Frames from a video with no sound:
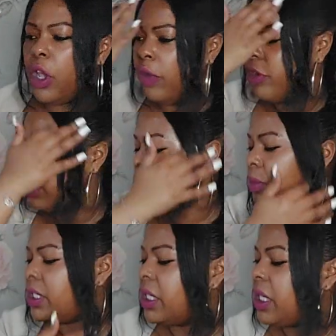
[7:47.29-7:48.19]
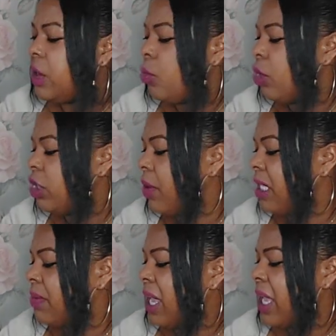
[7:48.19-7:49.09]
over somebody which
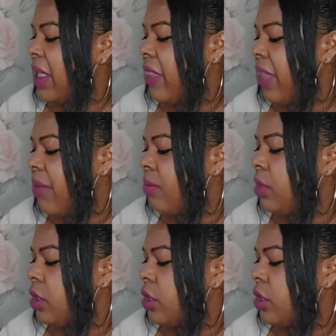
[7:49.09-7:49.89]
is making them